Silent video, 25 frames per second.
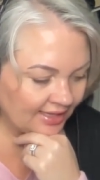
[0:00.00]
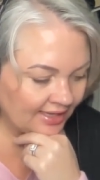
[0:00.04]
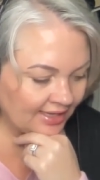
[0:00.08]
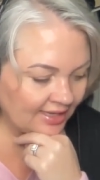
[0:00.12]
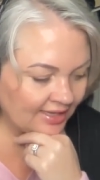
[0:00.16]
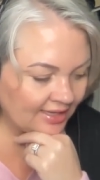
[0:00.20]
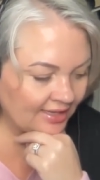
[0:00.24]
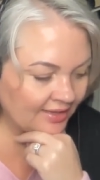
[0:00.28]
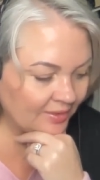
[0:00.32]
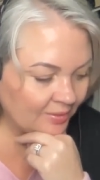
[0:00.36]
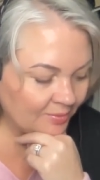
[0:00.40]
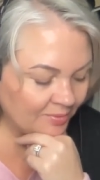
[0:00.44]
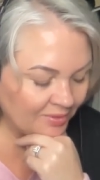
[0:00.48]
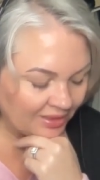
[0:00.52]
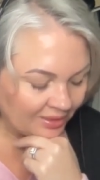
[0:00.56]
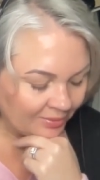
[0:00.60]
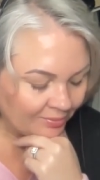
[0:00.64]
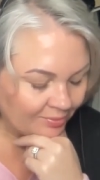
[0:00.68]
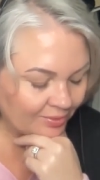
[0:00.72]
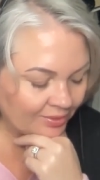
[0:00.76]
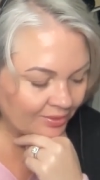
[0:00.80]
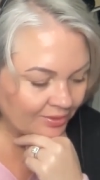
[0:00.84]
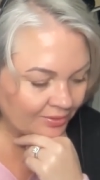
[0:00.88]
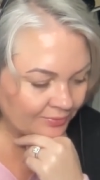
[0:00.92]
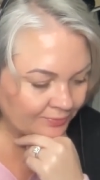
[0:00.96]
and the
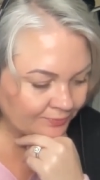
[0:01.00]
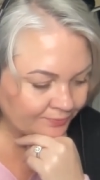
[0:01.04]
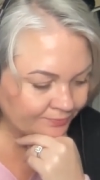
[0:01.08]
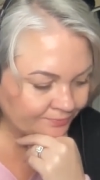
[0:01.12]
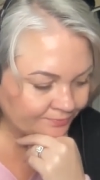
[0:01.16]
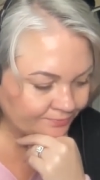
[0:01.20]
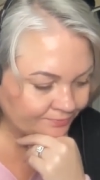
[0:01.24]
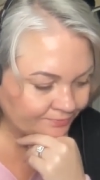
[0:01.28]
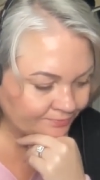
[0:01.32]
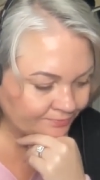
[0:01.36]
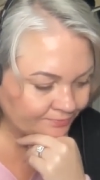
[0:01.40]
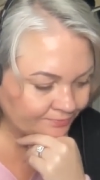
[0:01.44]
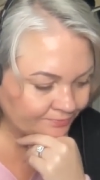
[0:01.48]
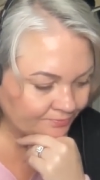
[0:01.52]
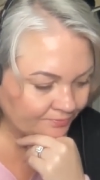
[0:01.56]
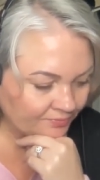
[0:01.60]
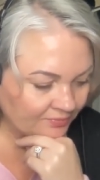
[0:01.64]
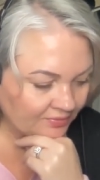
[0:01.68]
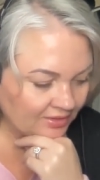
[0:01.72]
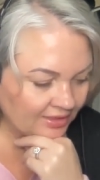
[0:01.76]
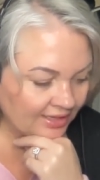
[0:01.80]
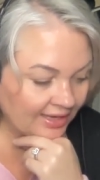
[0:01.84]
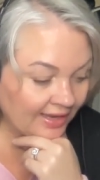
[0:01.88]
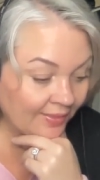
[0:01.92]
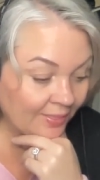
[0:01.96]
people,
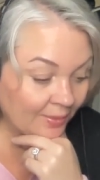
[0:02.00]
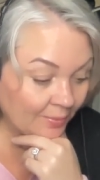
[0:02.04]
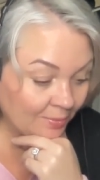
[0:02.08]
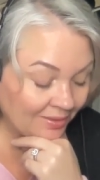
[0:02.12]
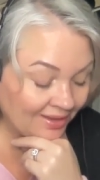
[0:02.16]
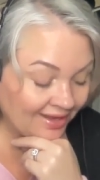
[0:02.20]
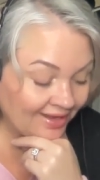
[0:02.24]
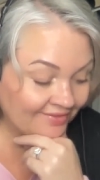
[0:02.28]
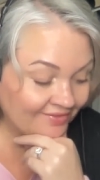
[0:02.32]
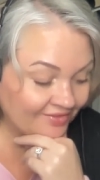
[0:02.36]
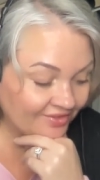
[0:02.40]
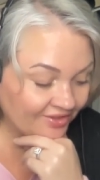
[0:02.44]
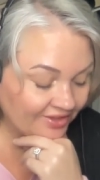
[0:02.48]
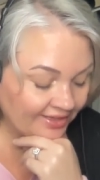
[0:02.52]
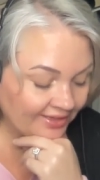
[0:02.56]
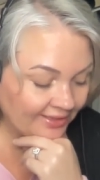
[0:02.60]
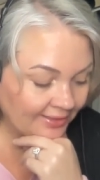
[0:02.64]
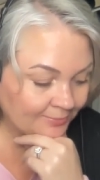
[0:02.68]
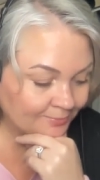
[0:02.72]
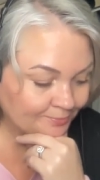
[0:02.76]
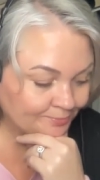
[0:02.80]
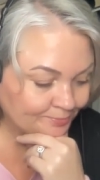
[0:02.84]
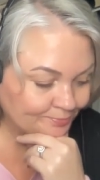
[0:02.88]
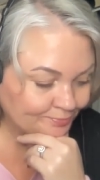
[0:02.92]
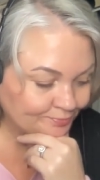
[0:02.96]
and the
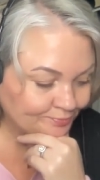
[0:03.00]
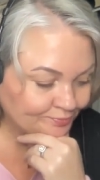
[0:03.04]
poverty.